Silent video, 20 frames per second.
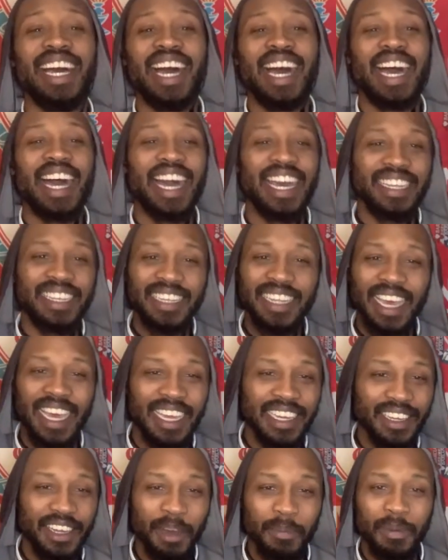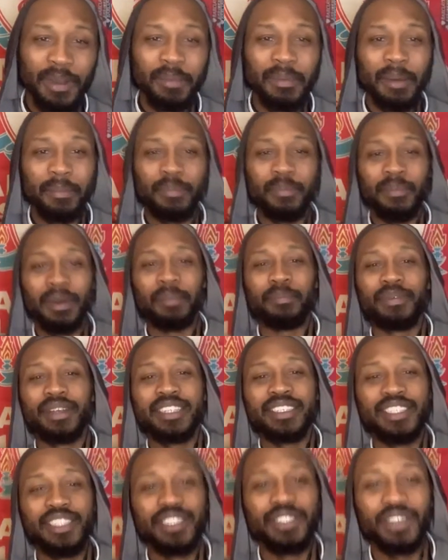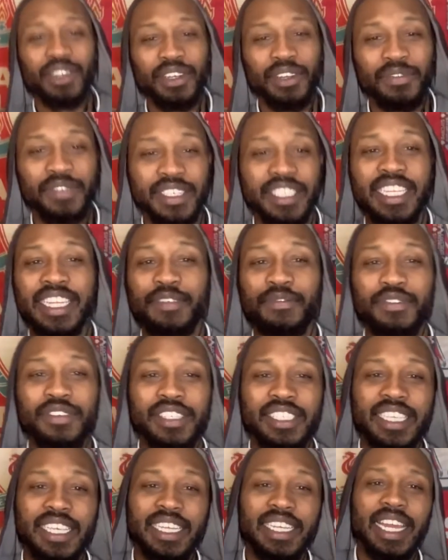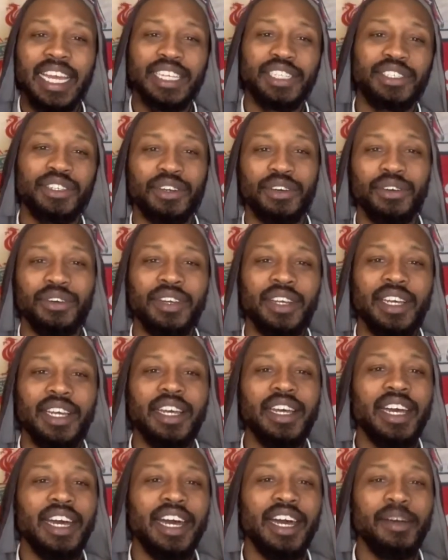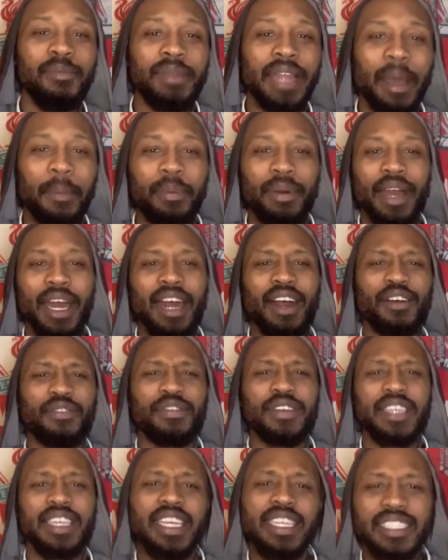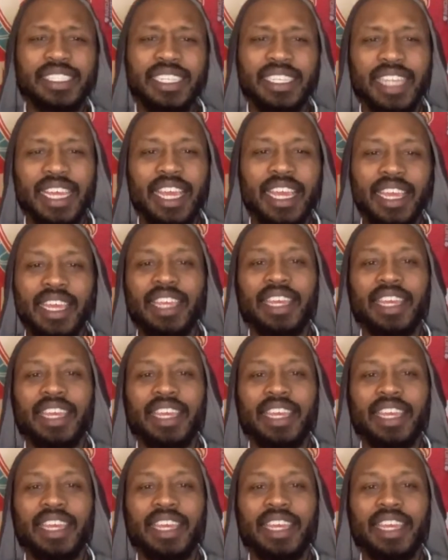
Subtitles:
I had a couple of my brethrens on. Obviously, if you've seen that show that I put out, I think yesterday,